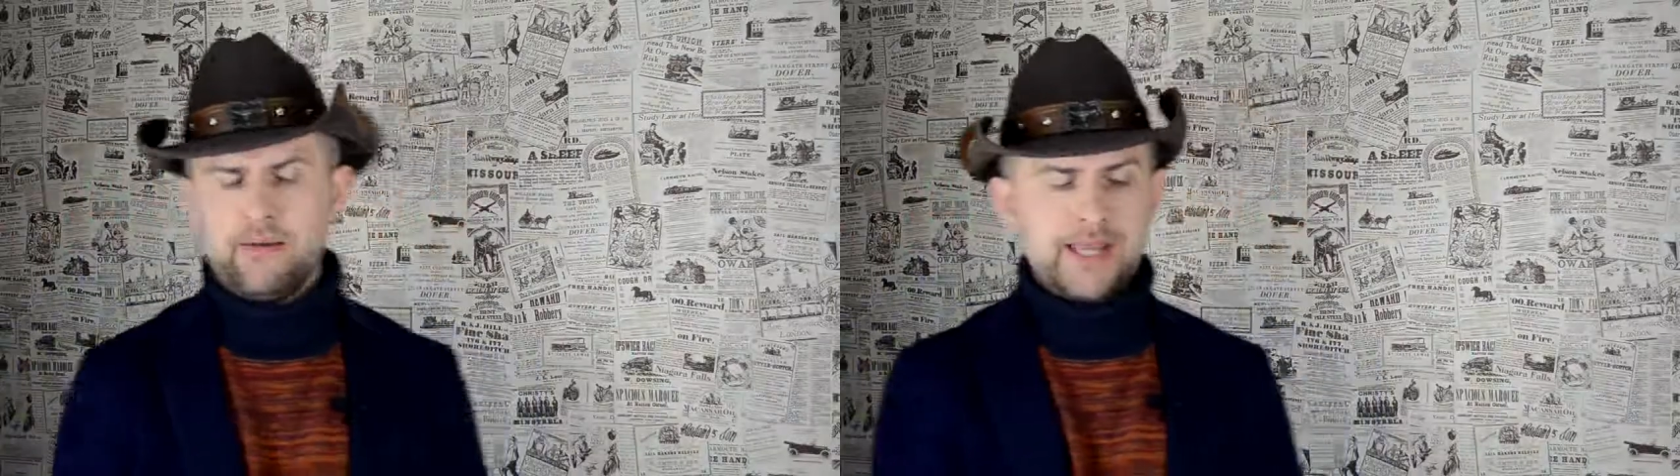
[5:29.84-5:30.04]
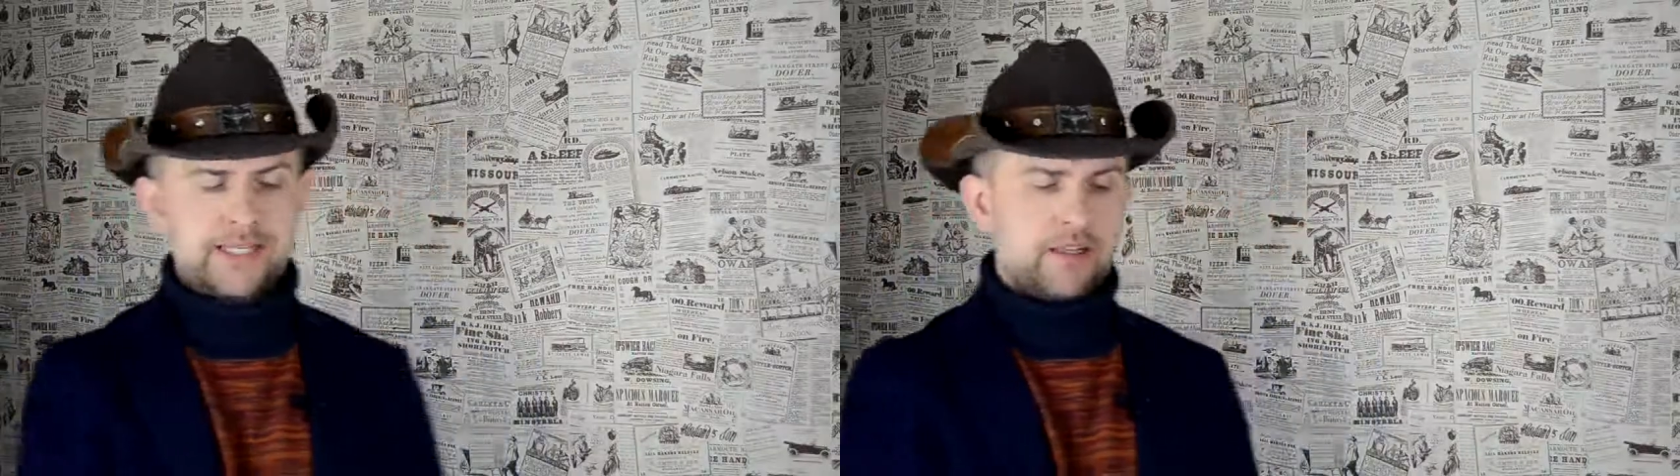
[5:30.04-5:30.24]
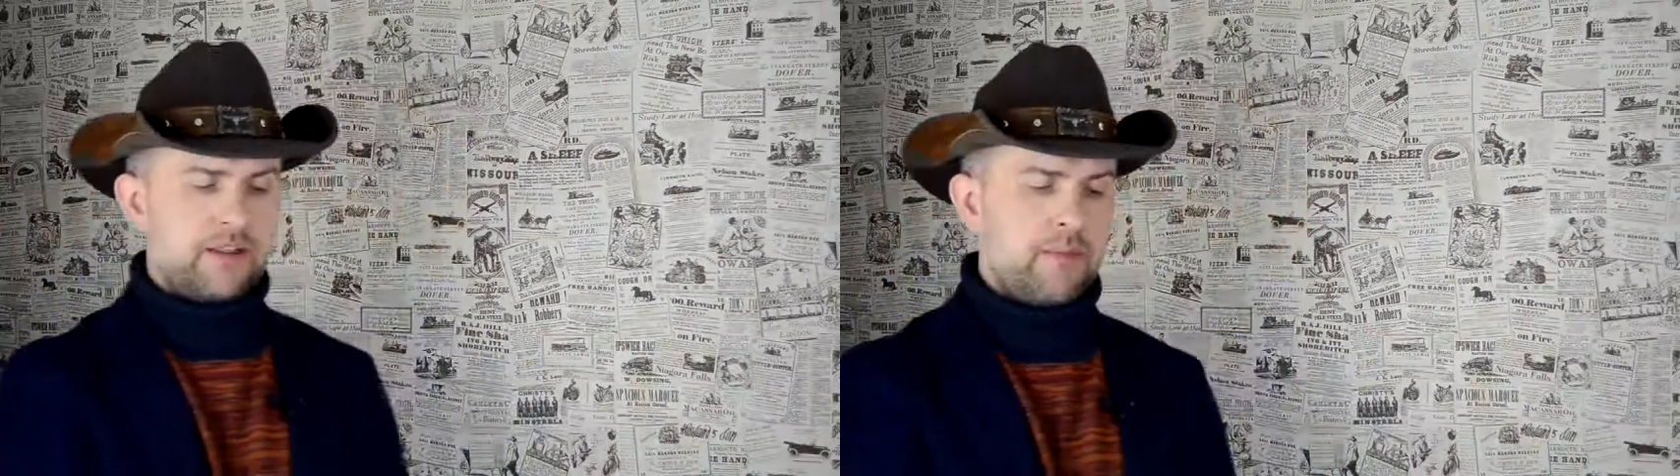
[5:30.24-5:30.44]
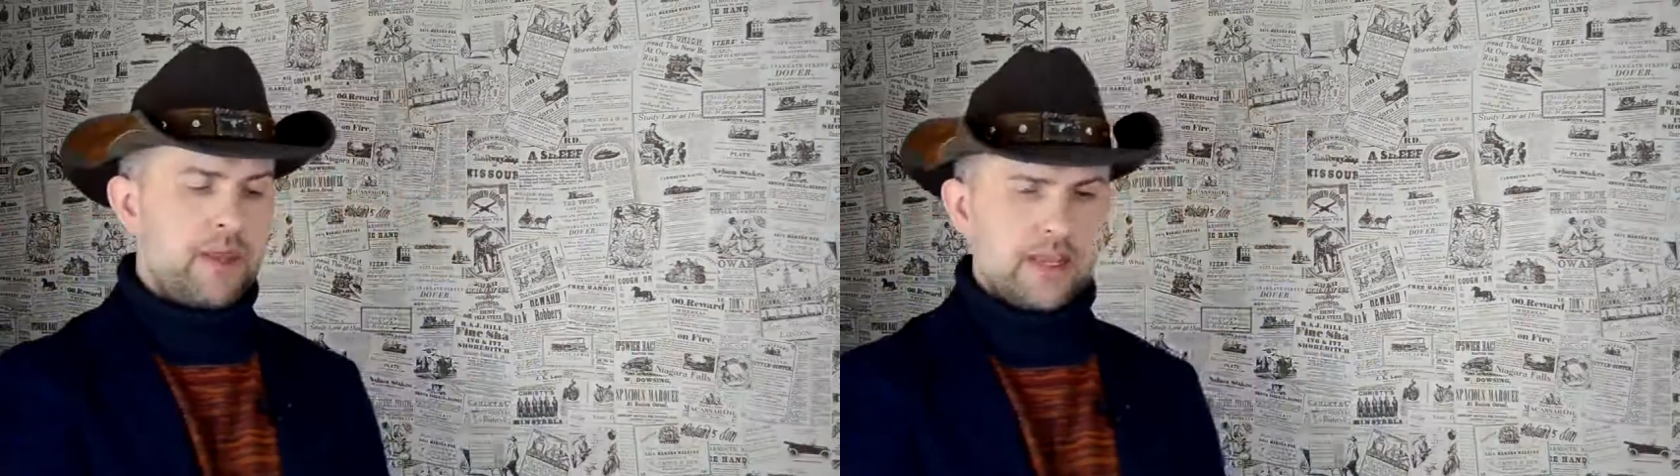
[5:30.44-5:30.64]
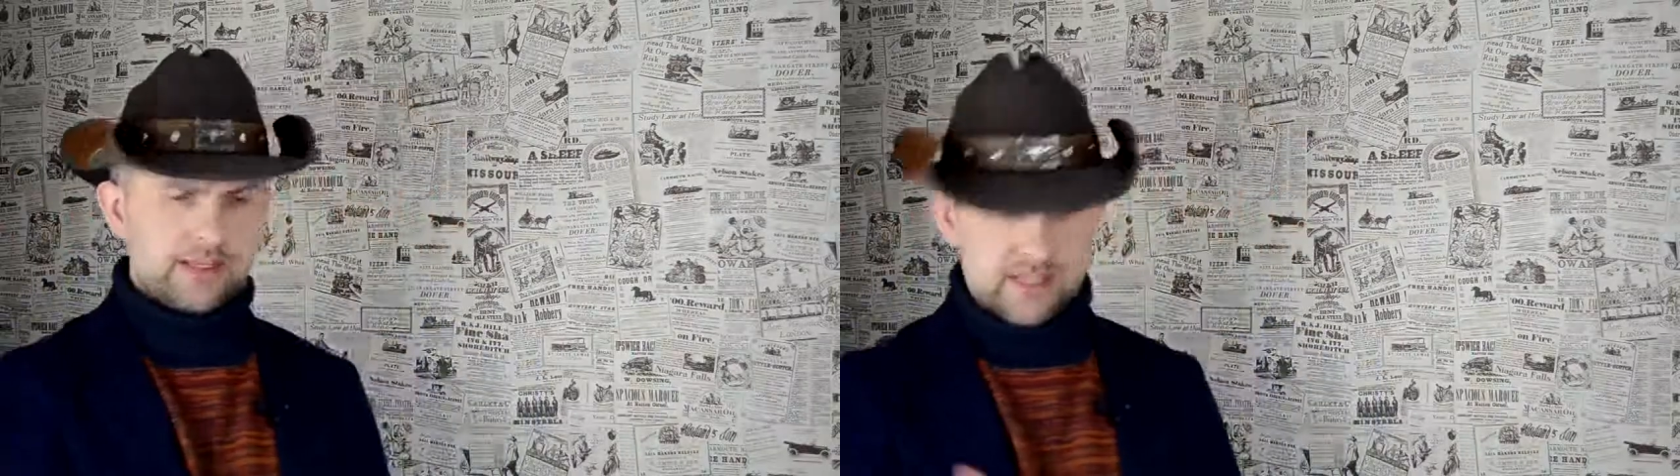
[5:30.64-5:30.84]
basically the
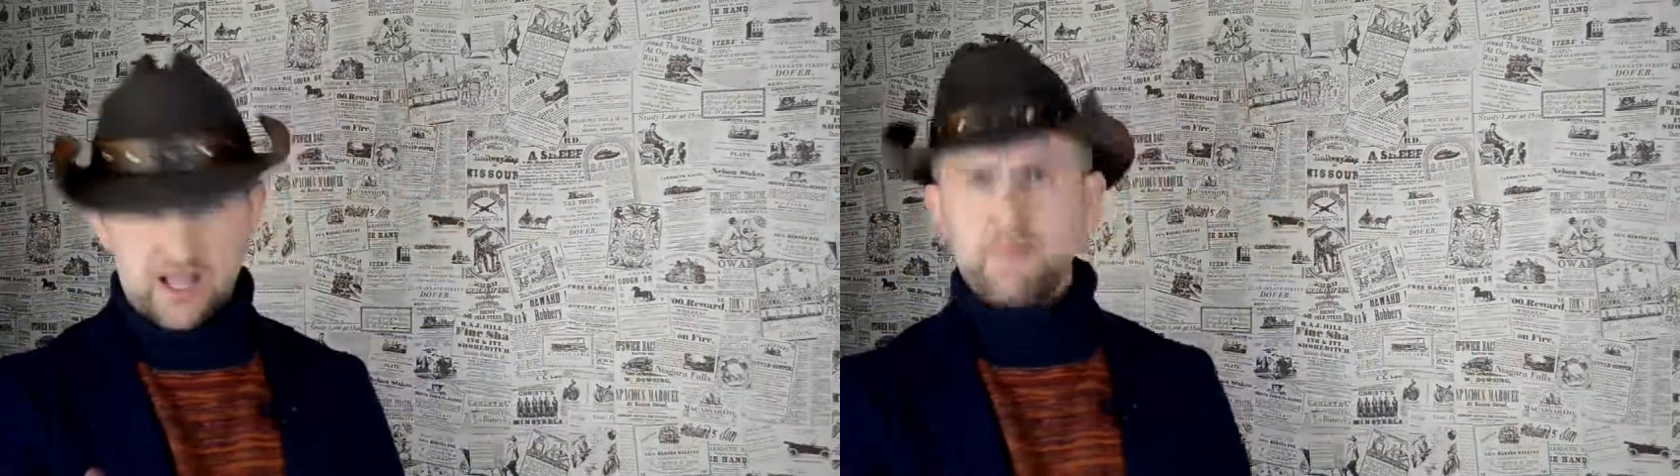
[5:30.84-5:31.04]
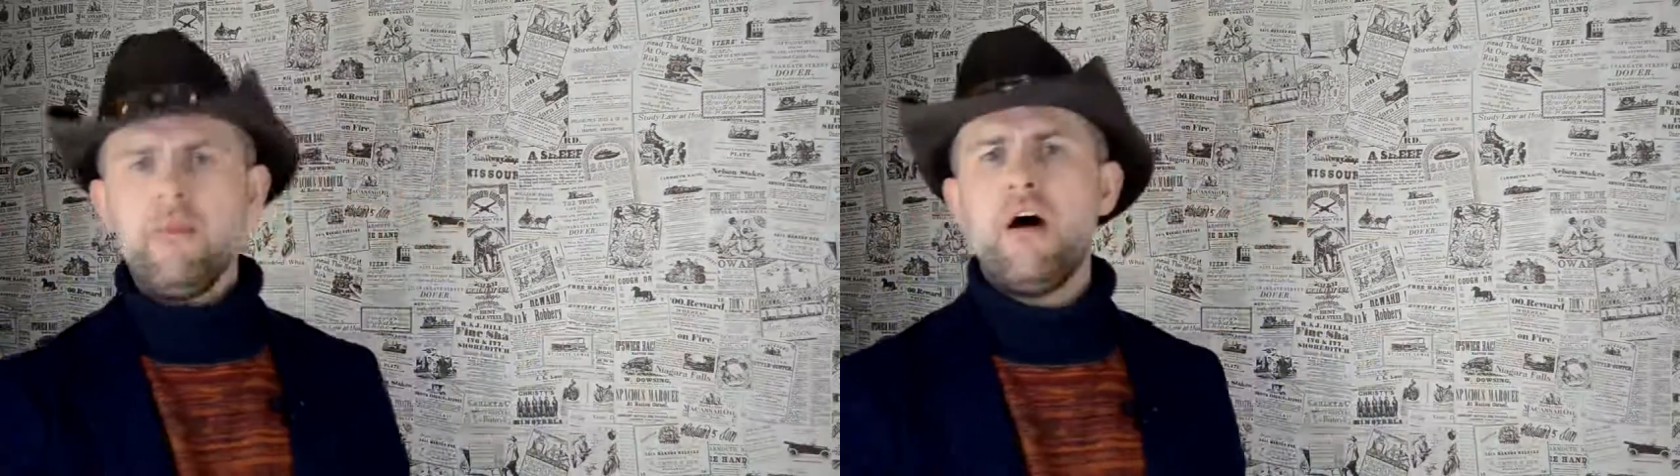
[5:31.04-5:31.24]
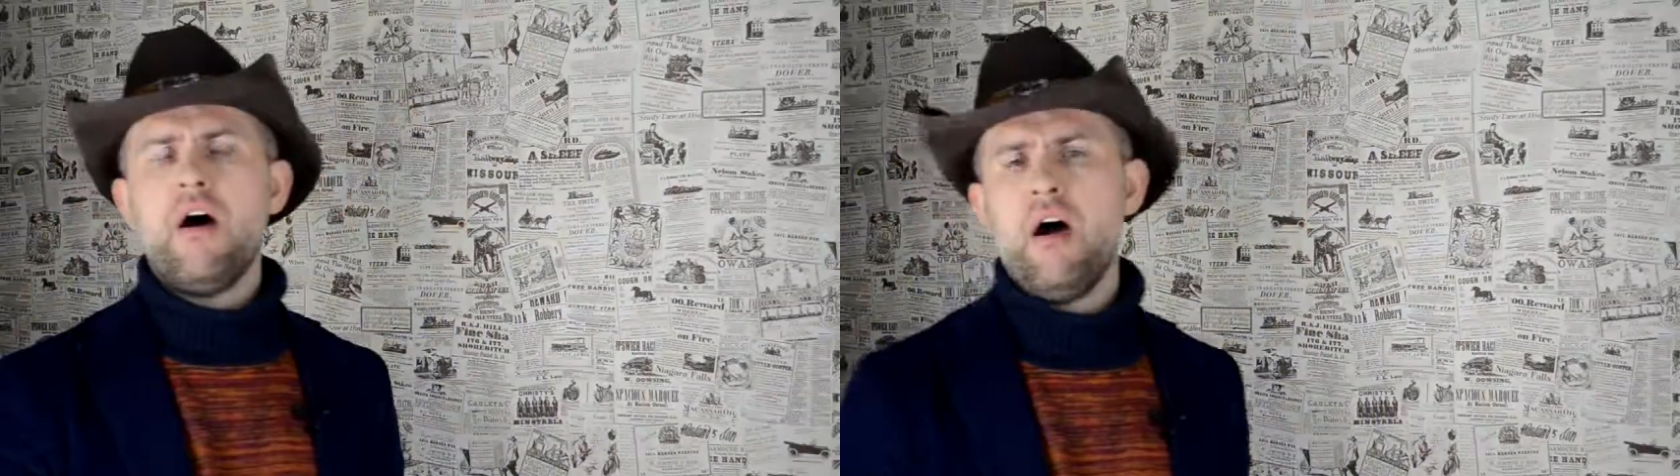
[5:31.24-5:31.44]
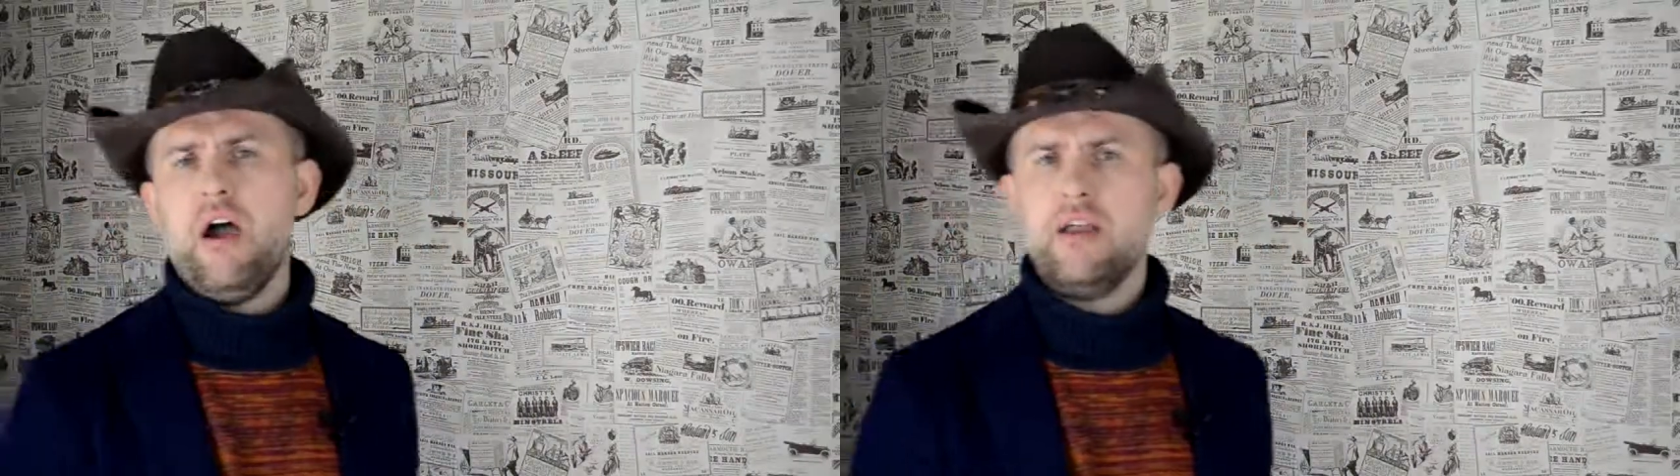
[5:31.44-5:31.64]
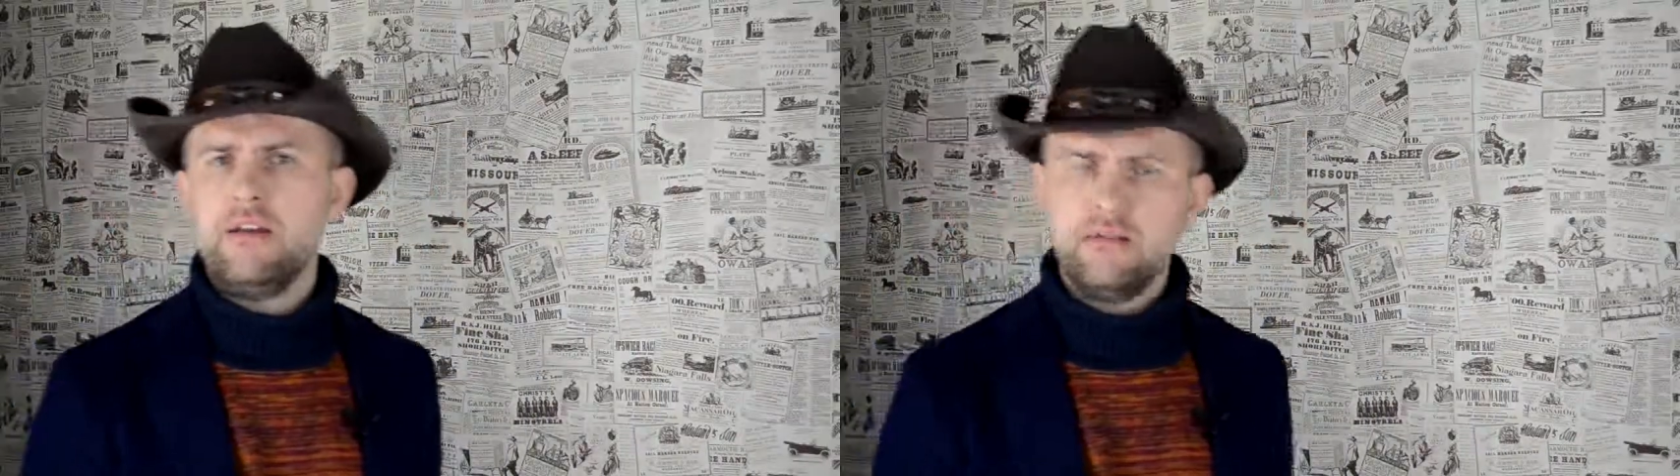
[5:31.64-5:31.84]
meaning is, come
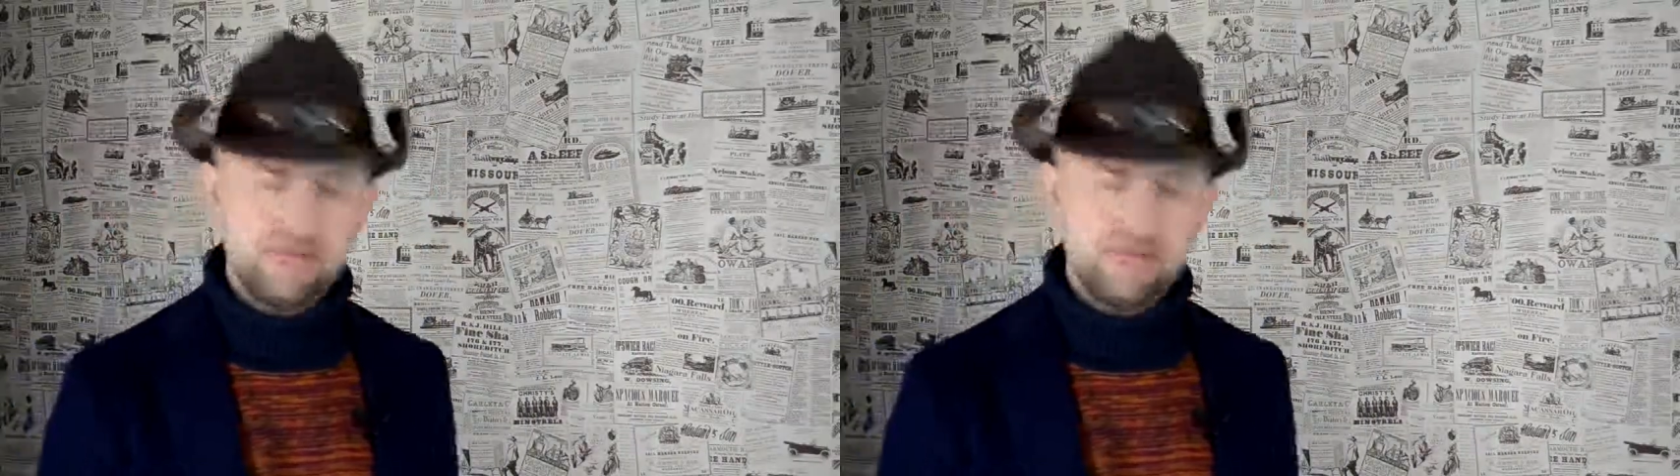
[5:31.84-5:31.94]
on,